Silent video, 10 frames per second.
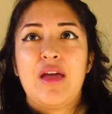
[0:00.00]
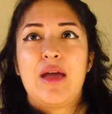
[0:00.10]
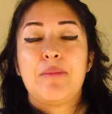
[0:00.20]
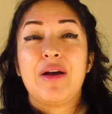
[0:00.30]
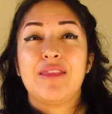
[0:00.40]

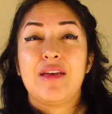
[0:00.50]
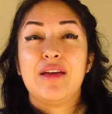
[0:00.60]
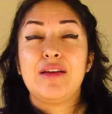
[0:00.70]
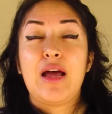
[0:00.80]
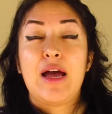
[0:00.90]
And by
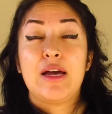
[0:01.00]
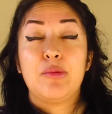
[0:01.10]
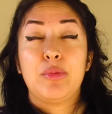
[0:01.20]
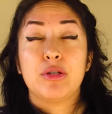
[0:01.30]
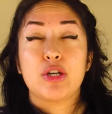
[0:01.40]
then I
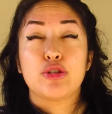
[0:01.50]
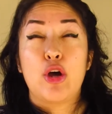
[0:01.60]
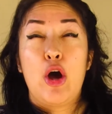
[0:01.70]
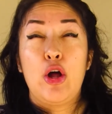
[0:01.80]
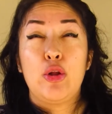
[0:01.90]
had built a
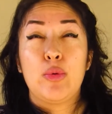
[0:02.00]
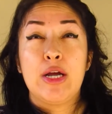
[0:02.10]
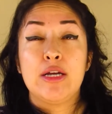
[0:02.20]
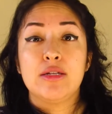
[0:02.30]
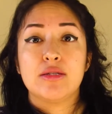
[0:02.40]

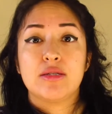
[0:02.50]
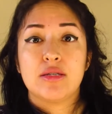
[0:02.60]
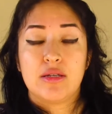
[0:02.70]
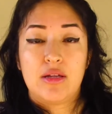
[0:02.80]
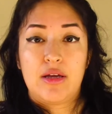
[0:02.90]
tolerance.
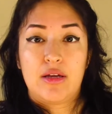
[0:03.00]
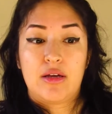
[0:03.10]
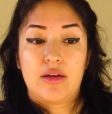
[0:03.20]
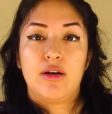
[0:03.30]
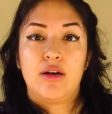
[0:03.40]

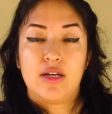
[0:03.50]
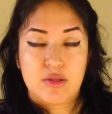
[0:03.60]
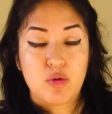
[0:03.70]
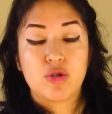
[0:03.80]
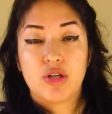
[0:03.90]
I
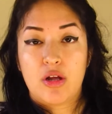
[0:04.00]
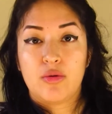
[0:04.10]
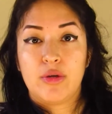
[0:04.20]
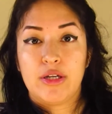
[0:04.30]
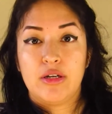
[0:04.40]
smoked a lot
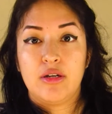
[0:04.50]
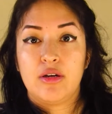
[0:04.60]
of weed.